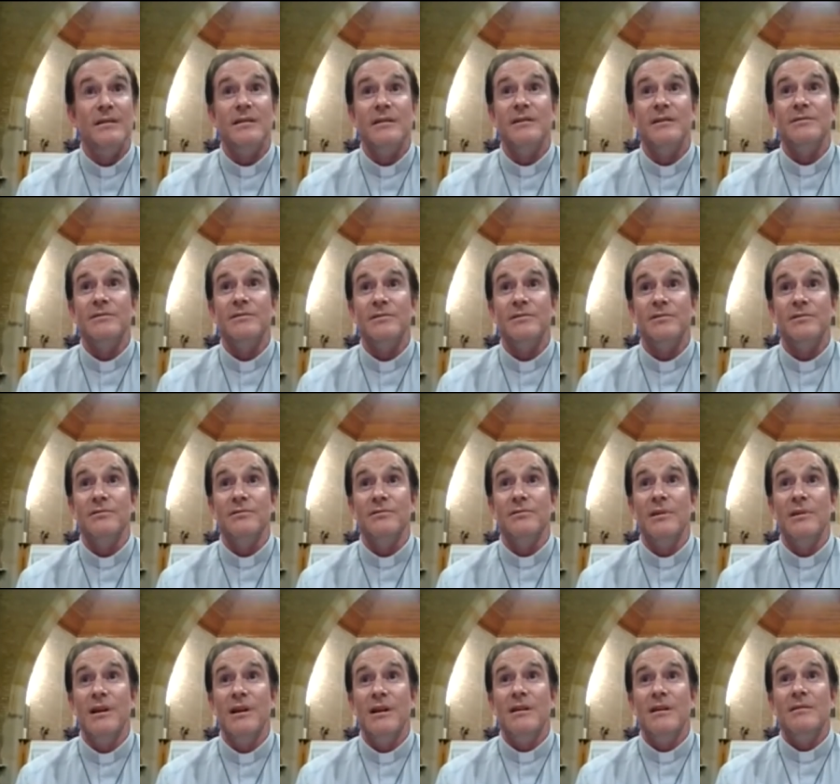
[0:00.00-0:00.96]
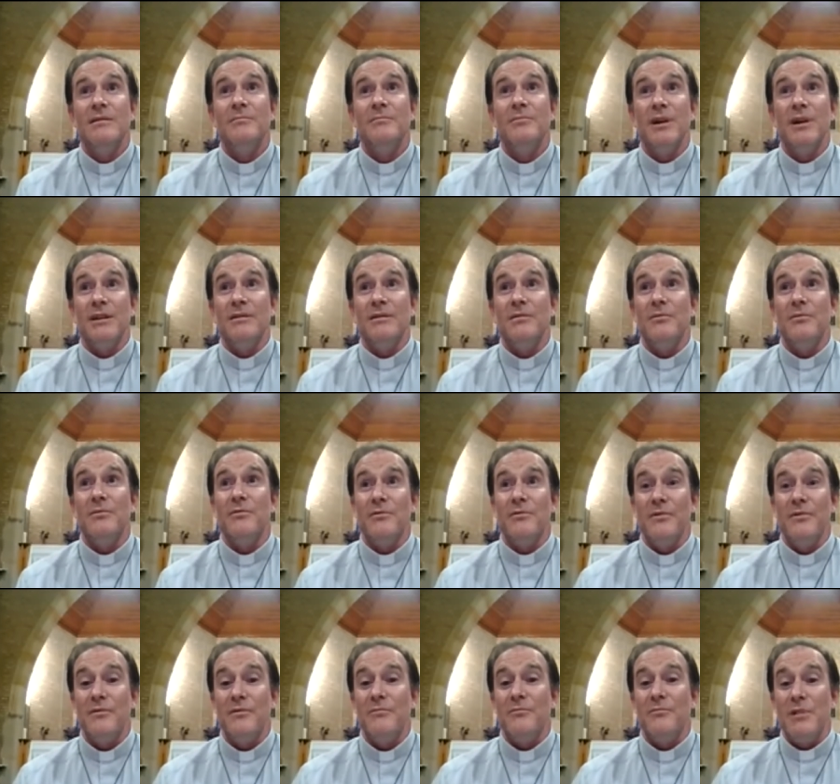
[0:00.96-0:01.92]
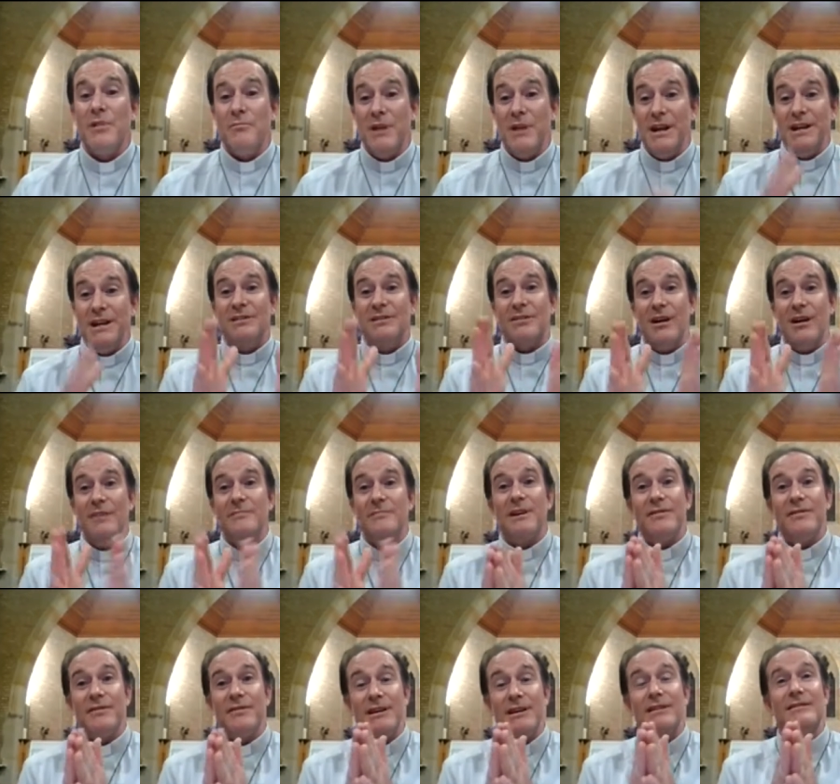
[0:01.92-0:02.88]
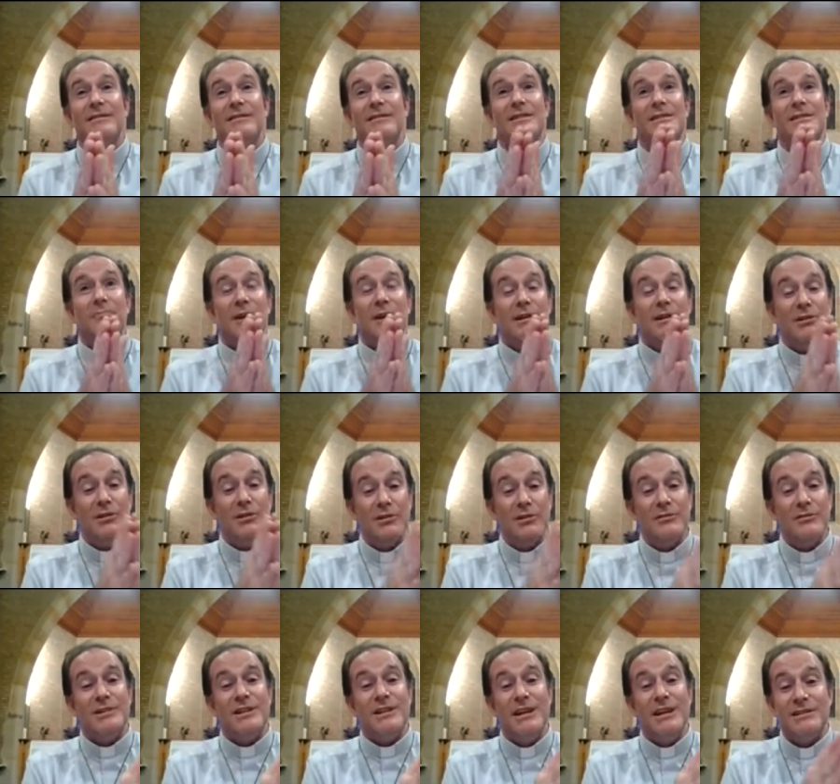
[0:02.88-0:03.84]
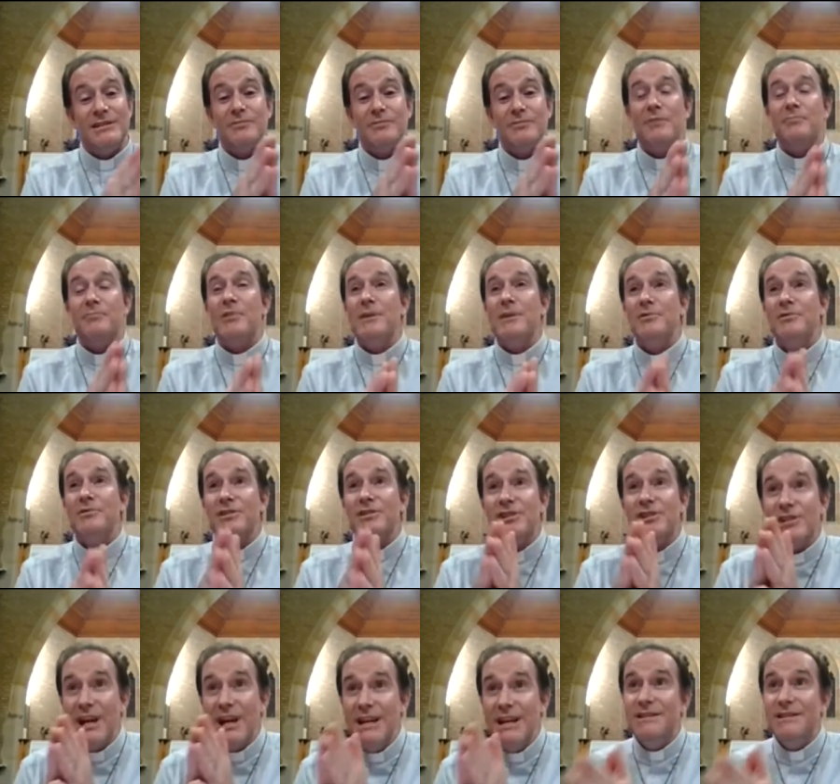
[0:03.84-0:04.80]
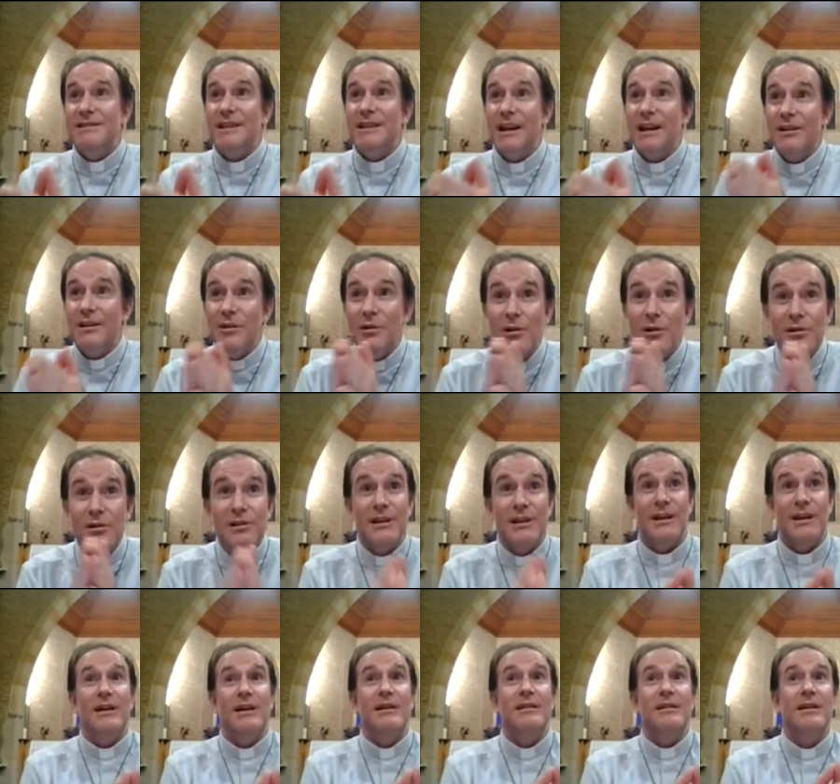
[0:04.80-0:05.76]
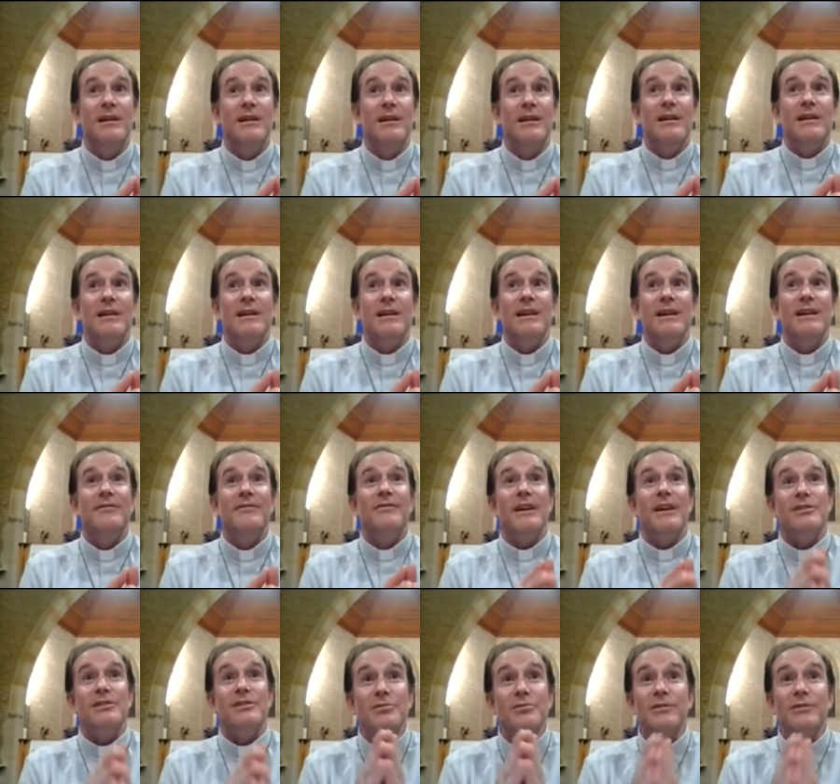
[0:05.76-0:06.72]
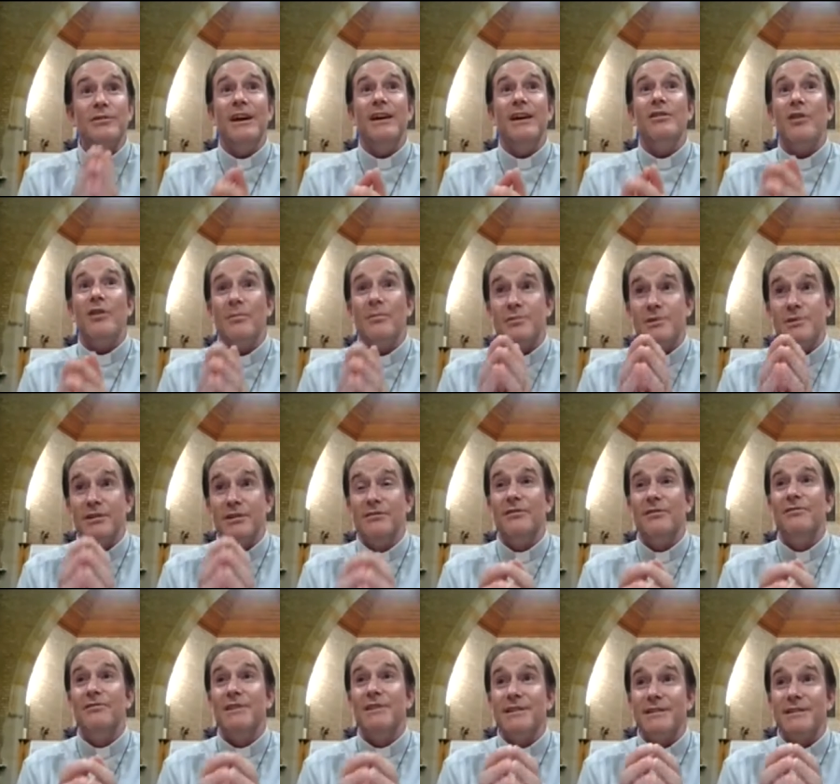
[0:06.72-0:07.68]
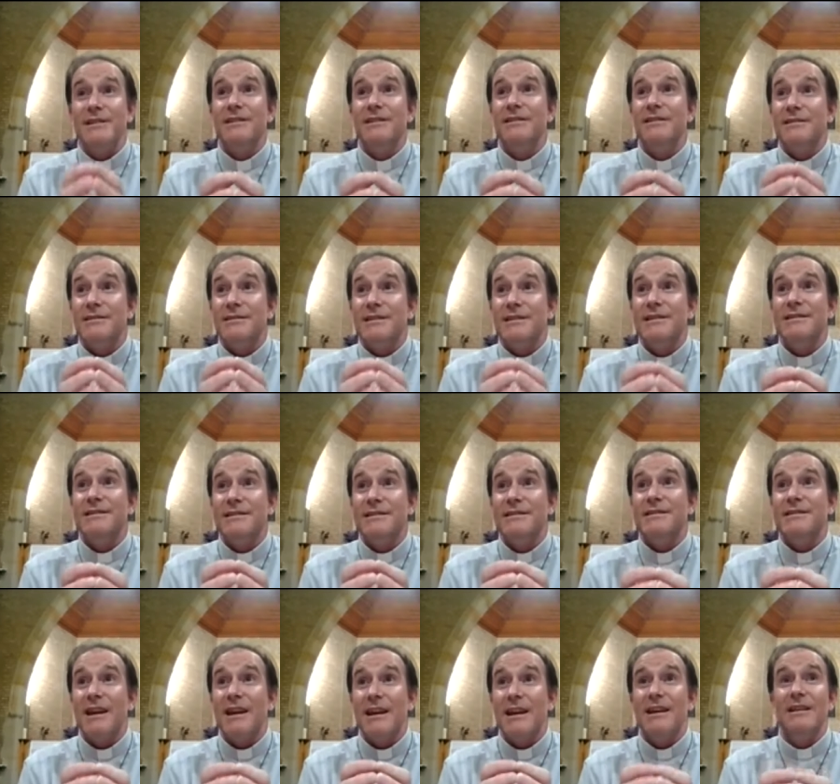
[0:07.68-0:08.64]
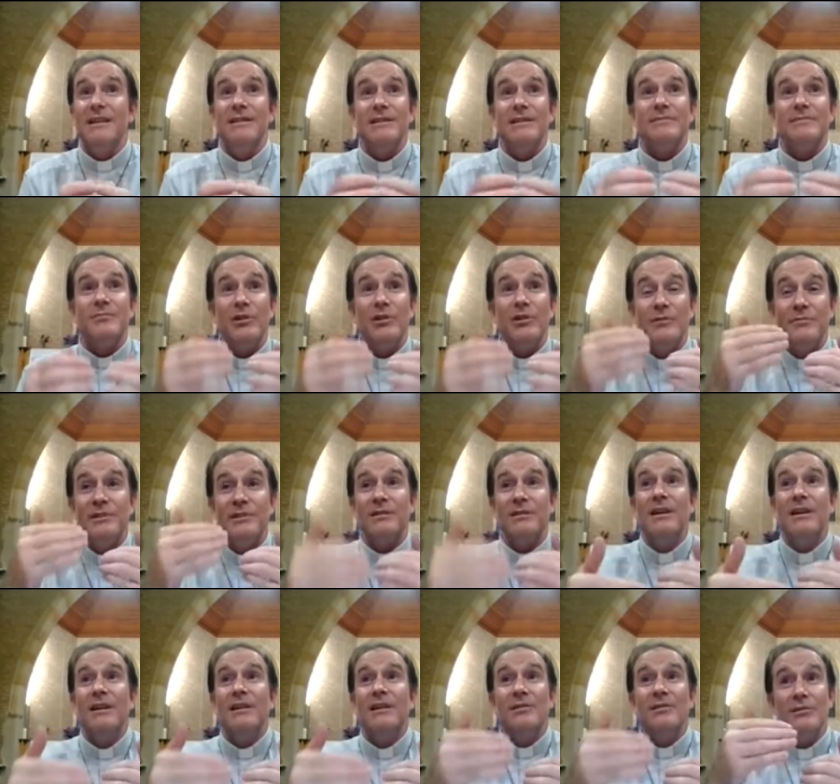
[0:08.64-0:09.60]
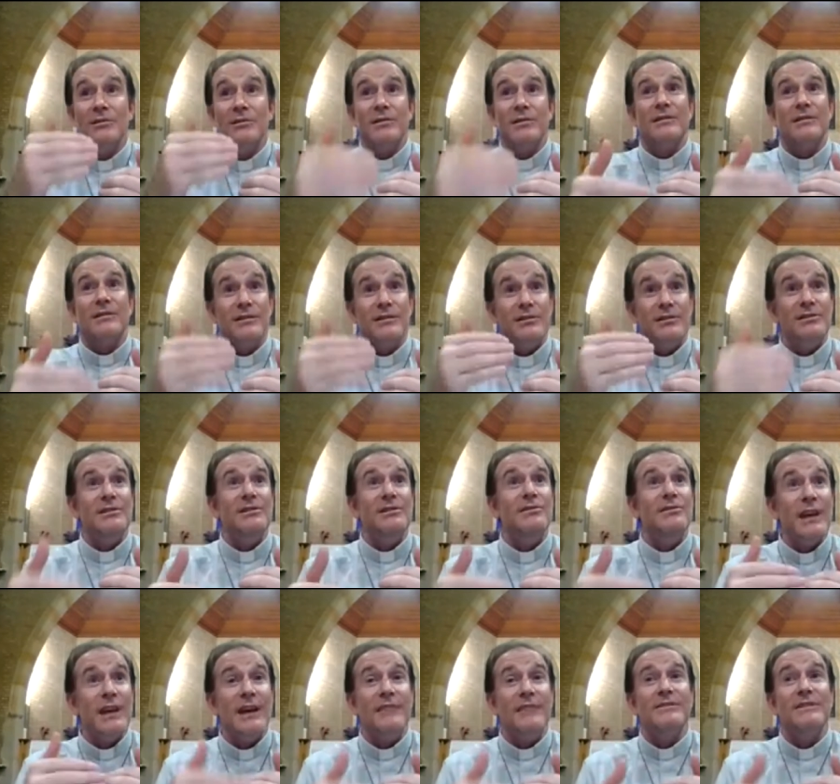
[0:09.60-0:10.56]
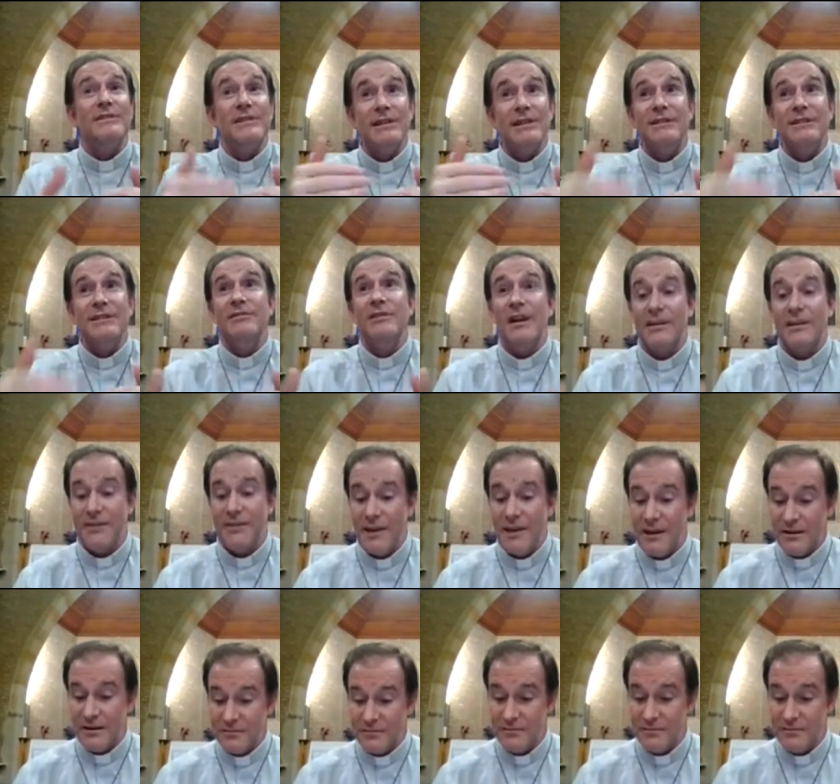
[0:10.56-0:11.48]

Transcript: as well, too. But, but many times, I think there's been a lot of chances where people can change that earlier if they took that option of listening to Jesus saying in this moment, look, you didn't have to live like that.